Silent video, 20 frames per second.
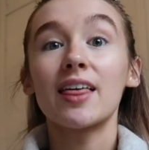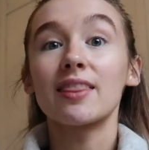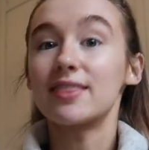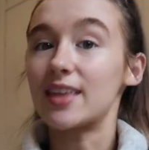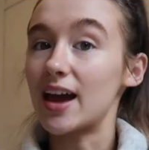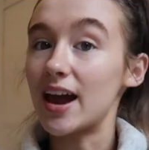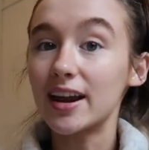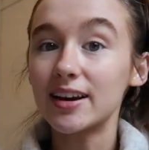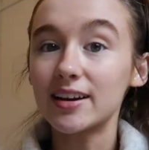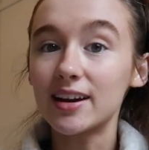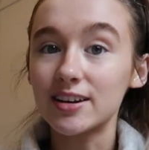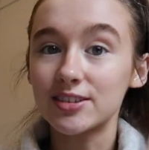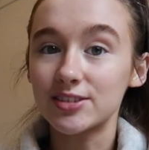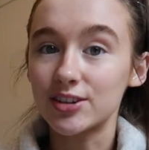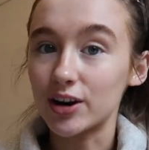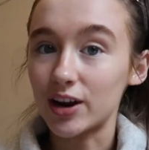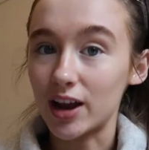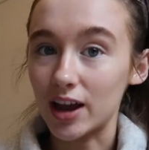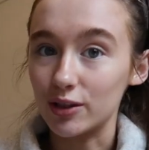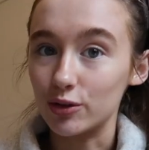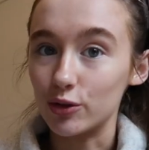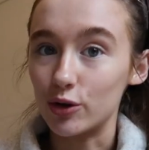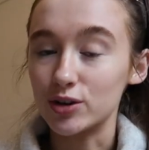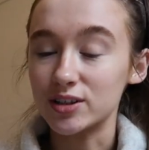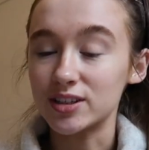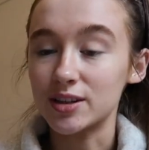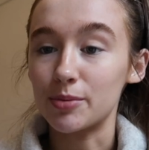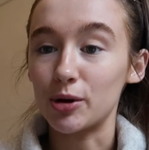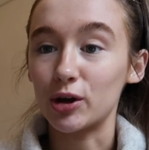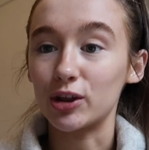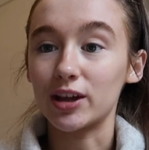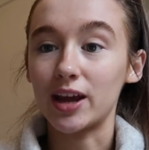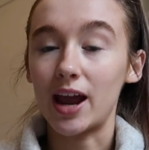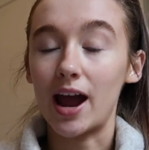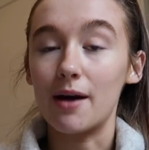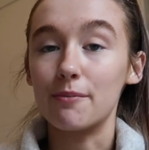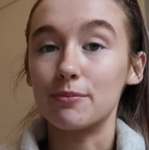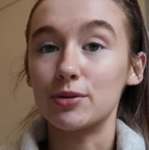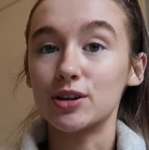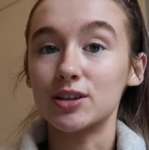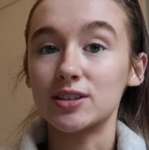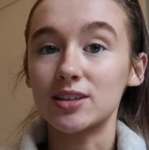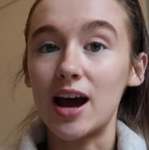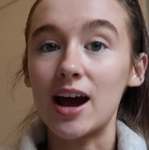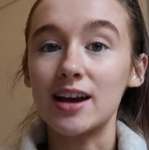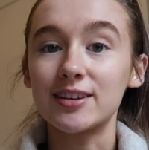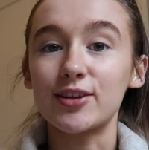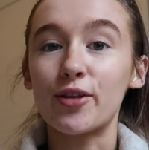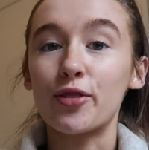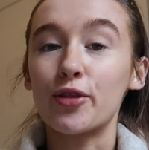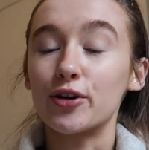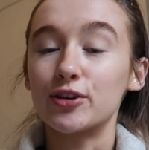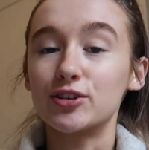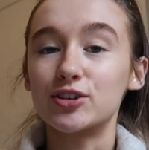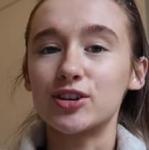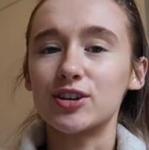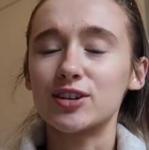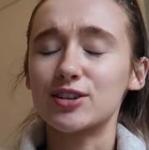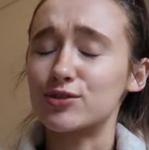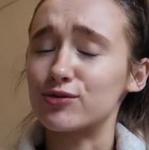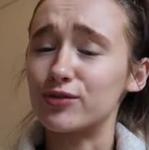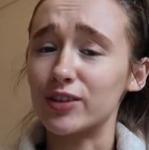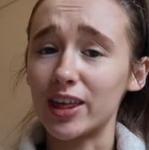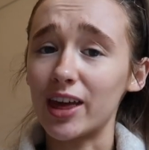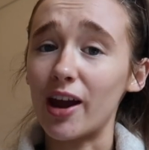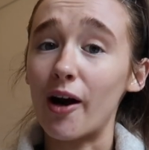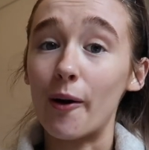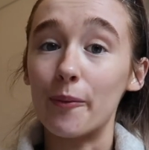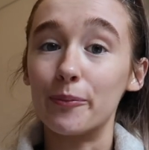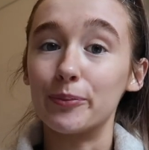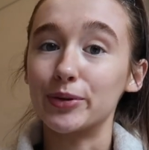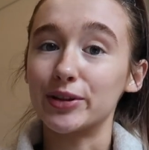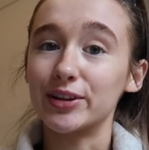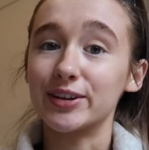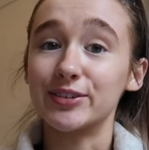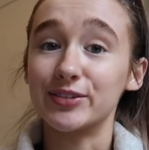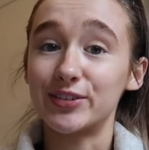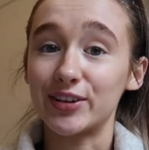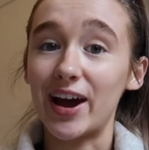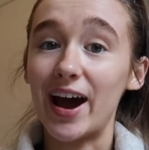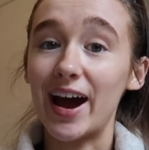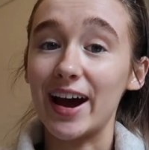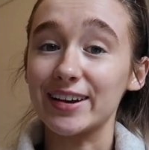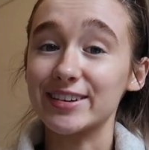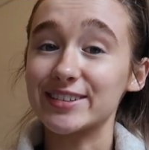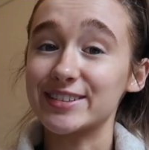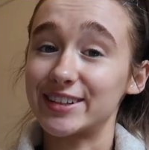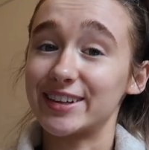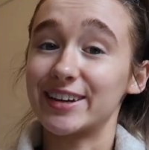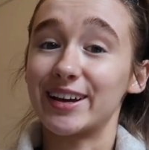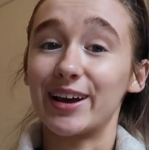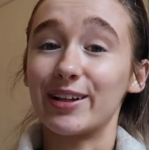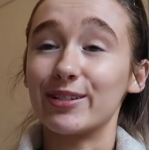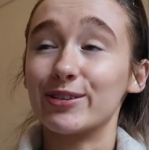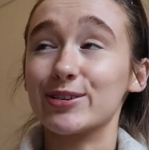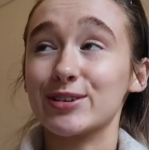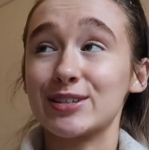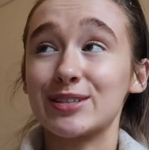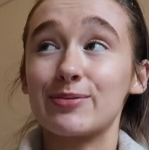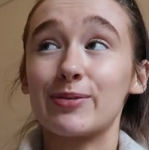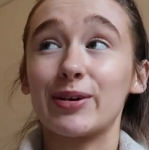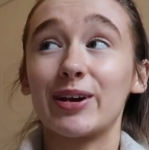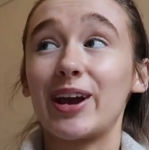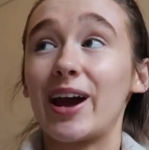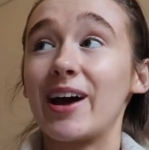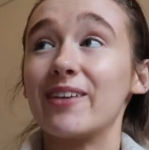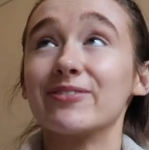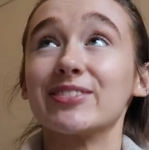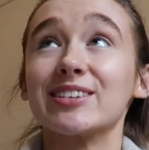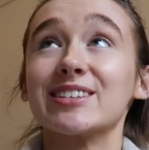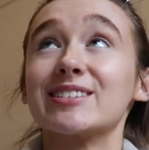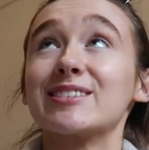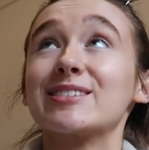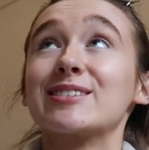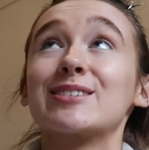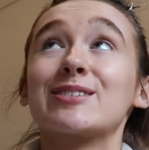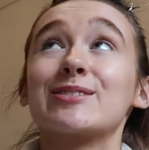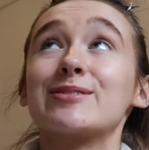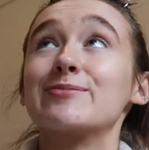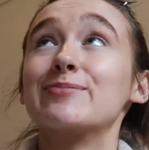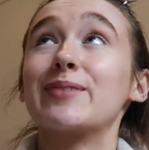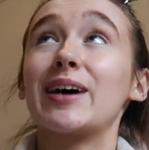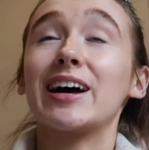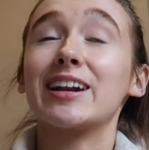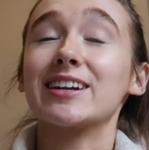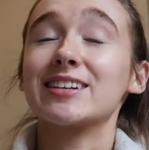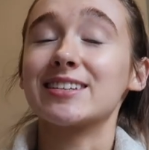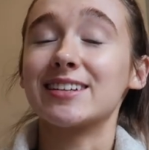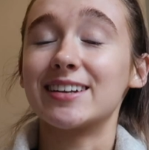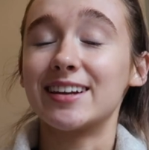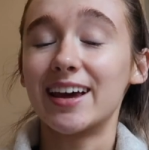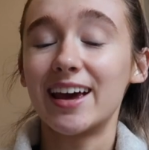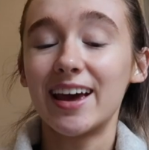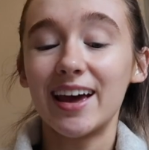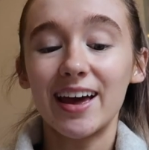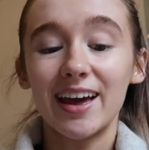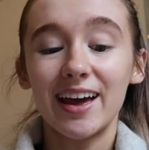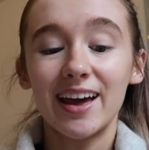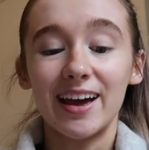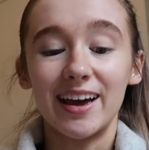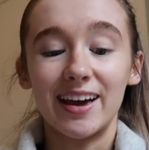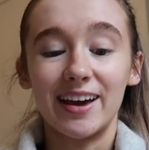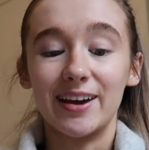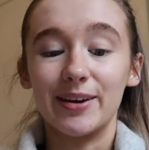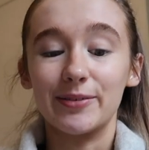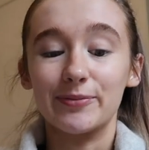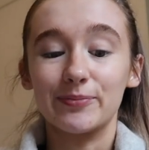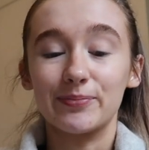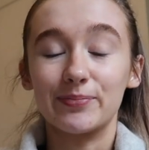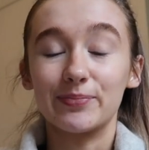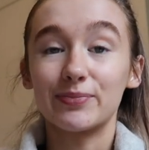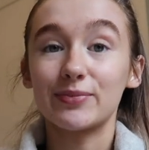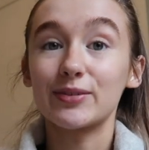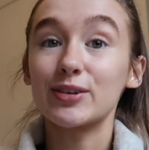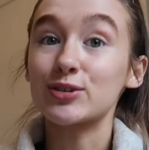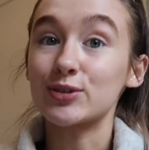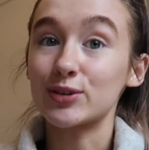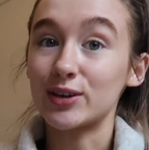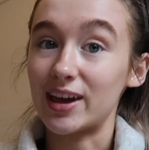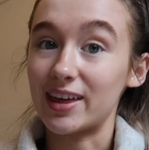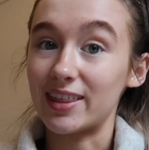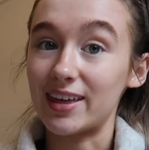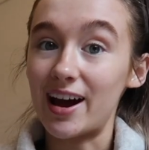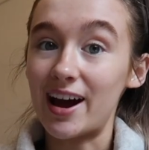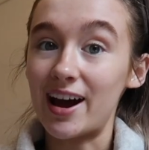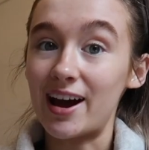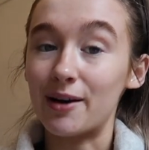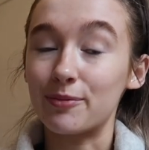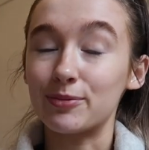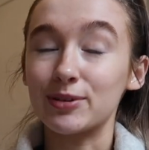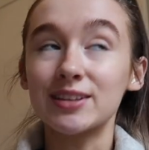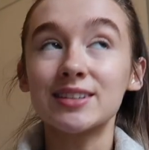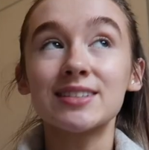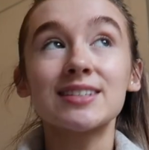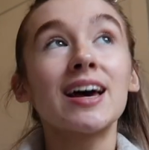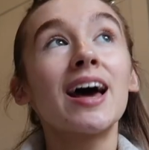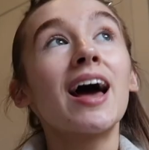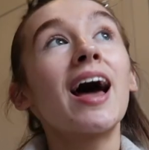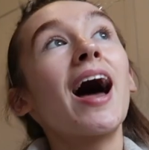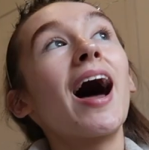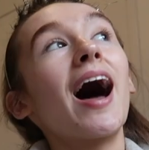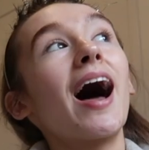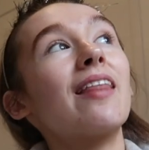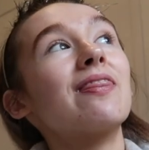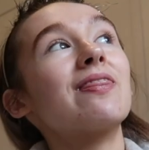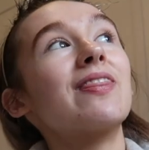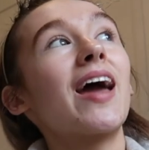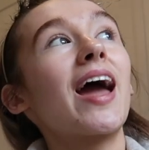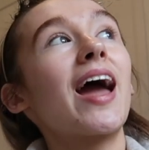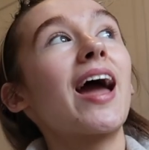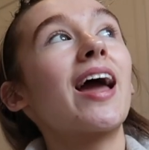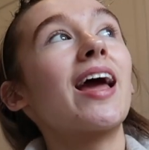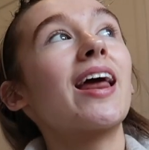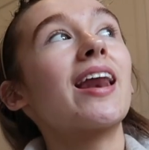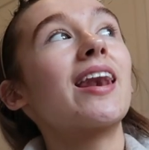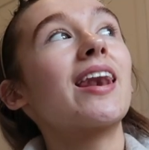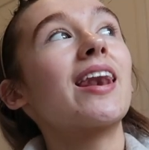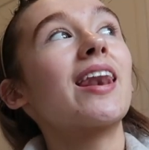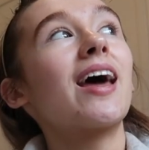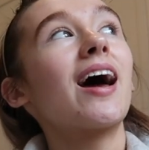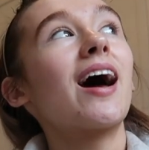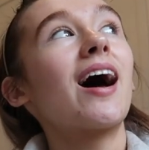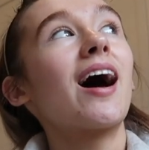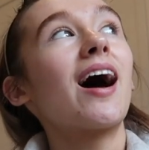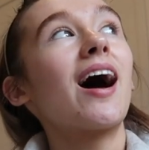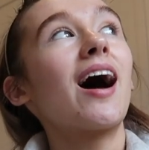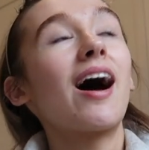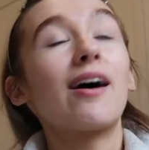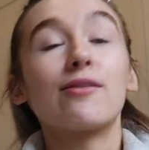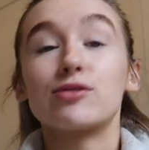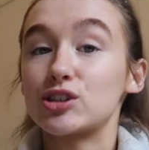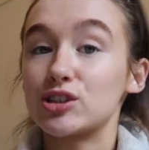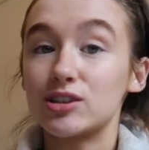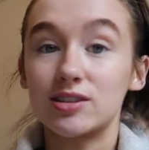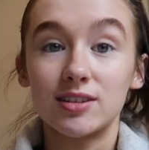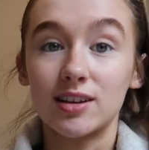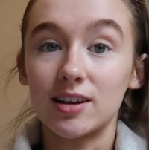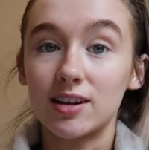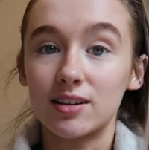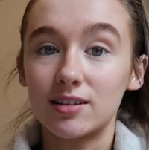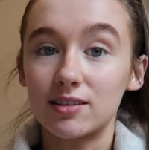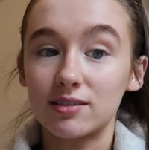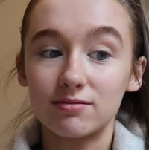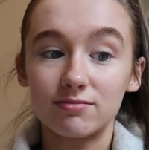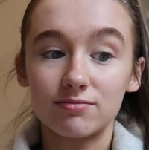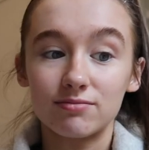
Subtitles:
Then I start getting lost about the campus. As a third year, it's really humbling to actually get lost about campus. It's so embarrassing. So yeah, that happened. And then I was just like